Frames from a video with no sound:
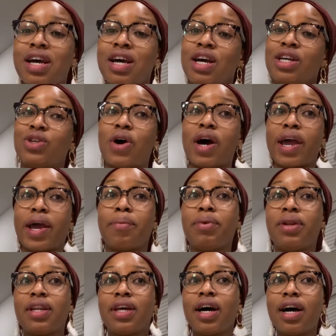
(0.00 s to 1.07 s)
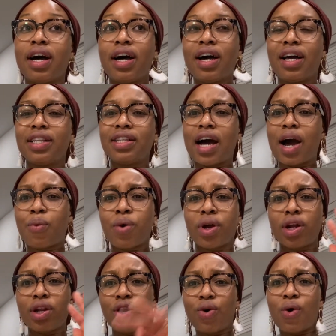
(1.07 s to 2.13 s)
So I am done. I
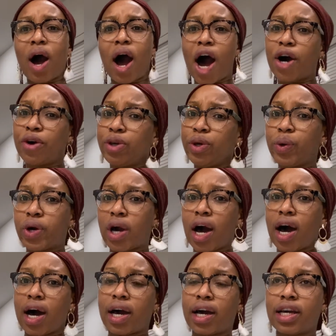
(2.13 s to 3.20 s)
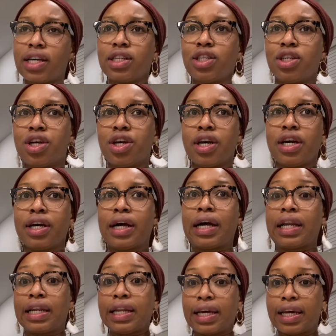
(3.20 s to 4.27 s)
want to know how you guys
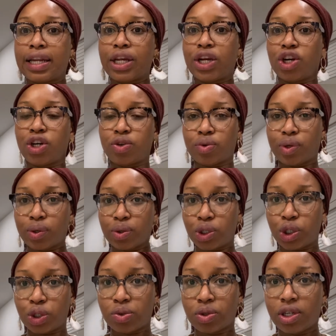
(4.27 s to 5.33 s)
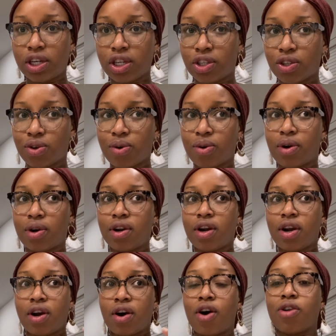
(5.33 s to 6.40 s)
clean your groceries or
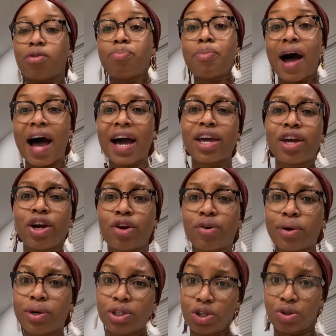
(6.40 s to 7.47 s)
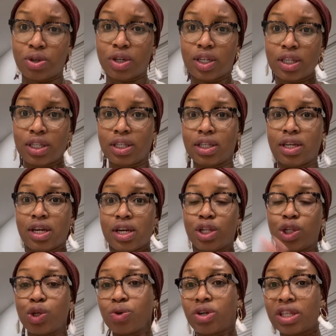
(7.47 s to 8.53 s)
unpack your groceries
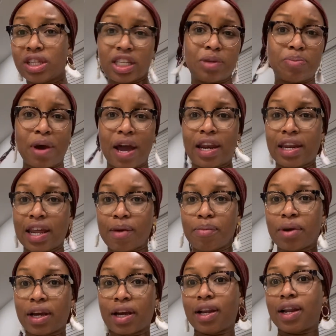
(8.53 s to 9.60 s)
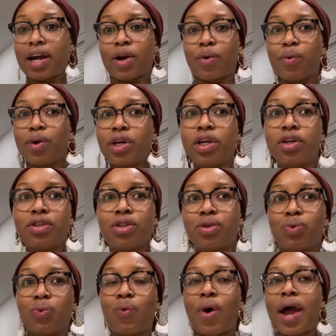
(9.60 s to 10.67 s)
during this pandemic. Like, what do you use
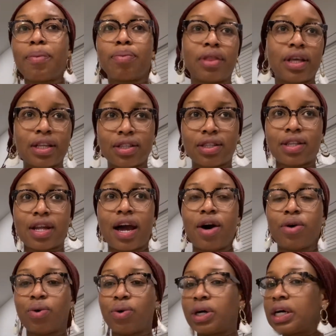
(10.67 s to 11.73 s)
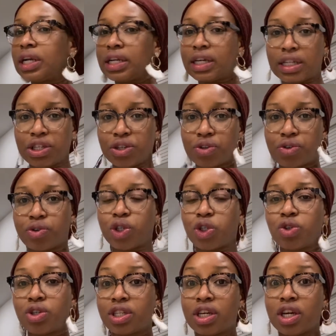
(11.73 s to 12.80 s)
to wipe things down or clean your
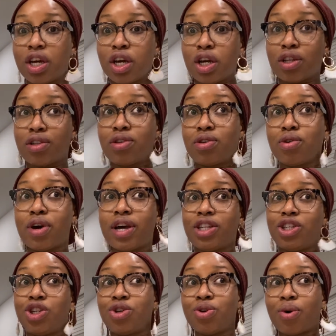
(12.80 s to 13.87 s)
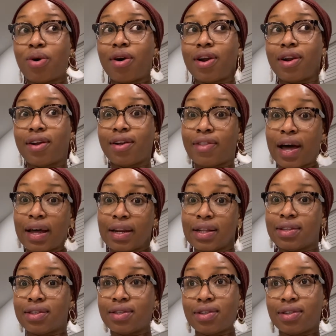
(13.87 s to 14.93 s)
groceries to ensure that
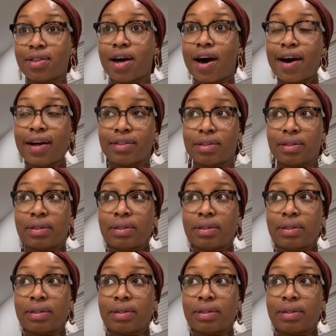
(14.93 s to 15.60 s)
it's not